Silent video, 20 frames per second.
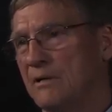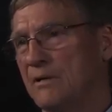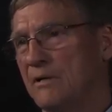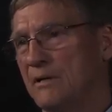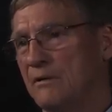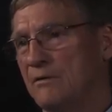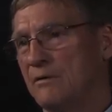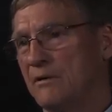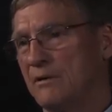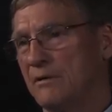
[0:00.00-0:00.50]

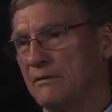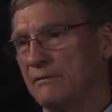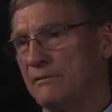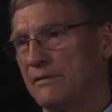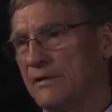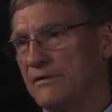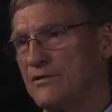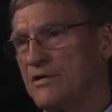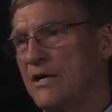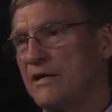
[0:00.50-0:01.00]
uh,
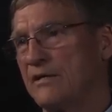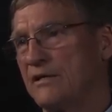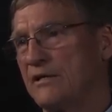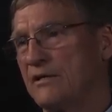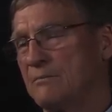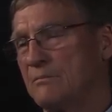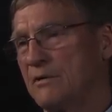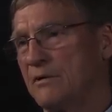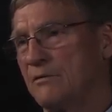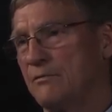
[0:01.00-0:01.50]
the chain
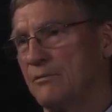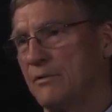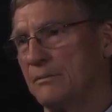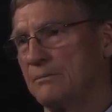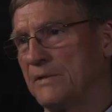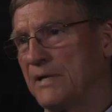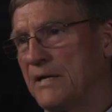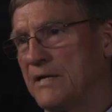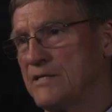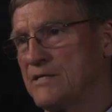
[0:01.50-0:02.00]
needed to be
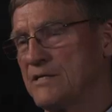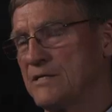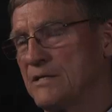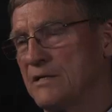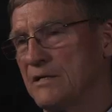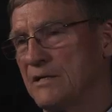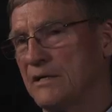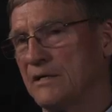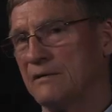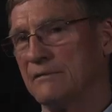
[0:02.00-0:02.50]

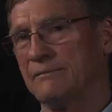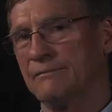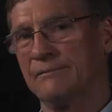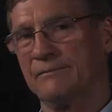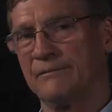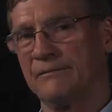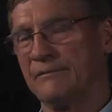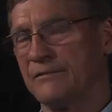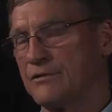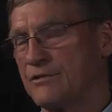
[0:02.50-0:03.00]
replaced. Uh,
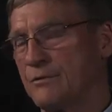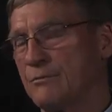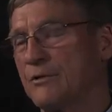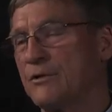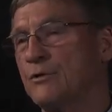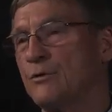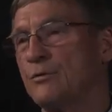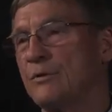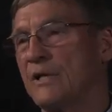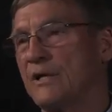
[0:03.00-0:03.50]
so
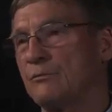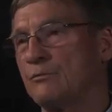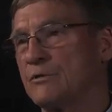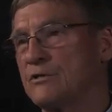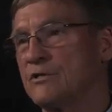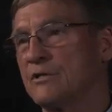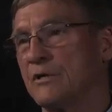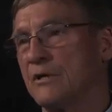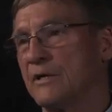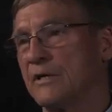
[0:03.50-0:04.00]
we knew that
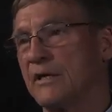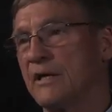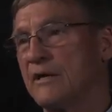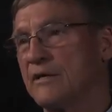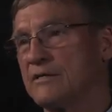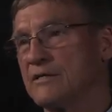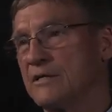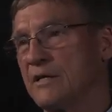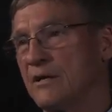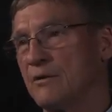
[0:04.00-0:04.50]
wasn't going to
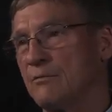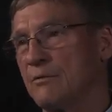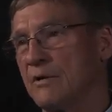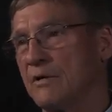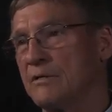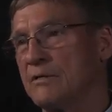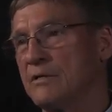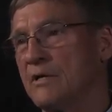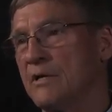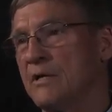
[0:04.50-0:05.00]
get us
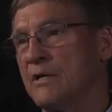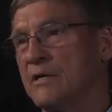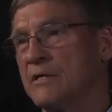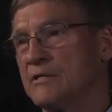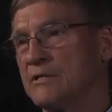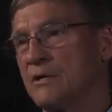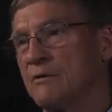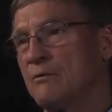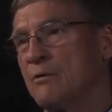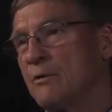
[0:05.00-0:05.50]
anywhere.
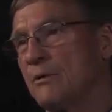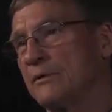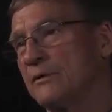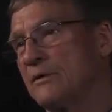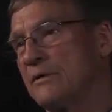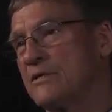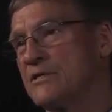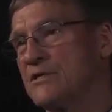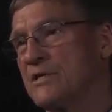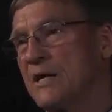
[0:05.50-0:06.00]
So we went
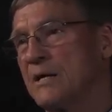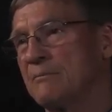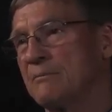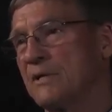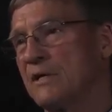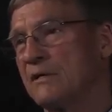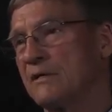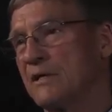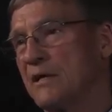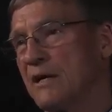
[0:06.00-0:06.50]
to the same
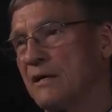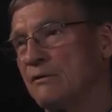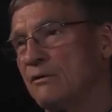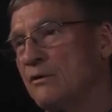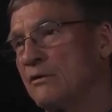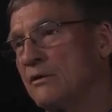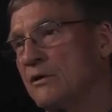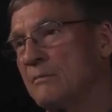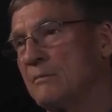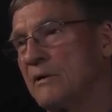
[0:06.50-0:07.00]
thing that I
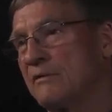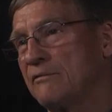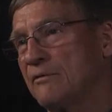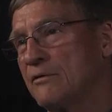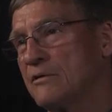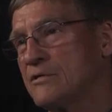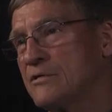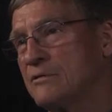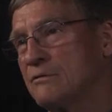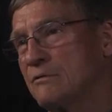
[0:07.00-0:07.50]
learned on my
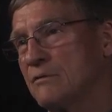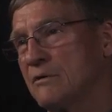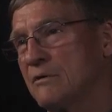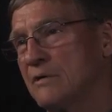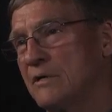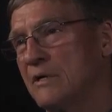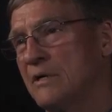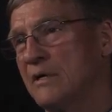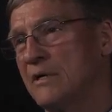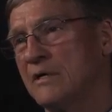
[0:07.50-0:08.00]
first
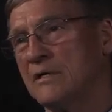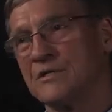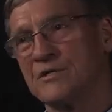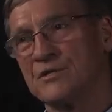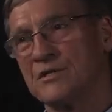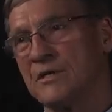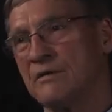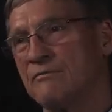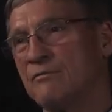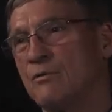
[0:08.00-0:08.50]
tour,
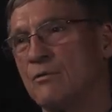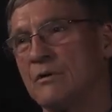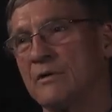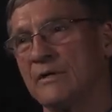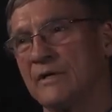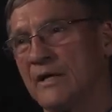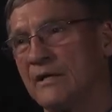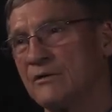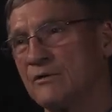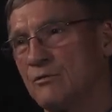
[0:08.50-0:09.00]
C four
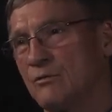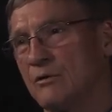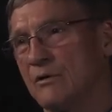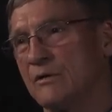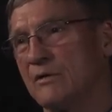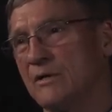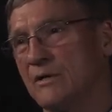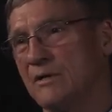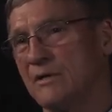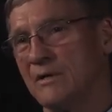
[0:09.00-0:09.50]
and dead
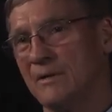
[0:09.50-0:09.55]
cord.